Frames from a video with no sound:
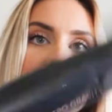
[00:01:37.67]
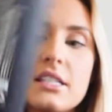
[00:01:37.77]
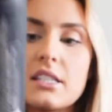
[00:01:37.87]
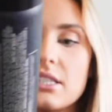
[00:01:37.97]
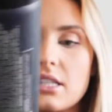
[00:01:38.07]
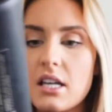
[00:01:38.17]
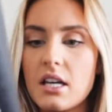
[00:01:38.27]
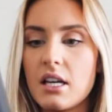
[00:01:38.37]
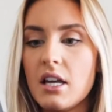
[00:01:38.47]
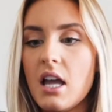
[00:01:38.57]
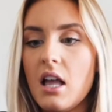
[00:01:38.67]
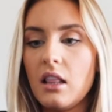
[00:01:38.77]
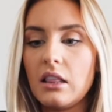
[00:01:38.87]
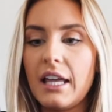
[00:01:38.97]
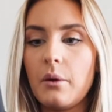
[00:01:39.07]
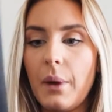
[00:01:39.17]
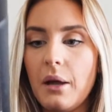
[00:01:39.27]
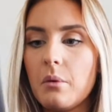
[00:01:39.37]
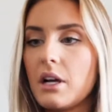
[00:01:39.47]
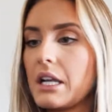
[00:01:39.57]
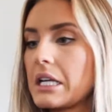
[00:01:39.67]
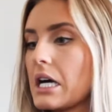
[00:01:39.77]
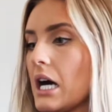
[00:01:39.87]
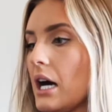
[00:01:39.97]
This is the lightweight one.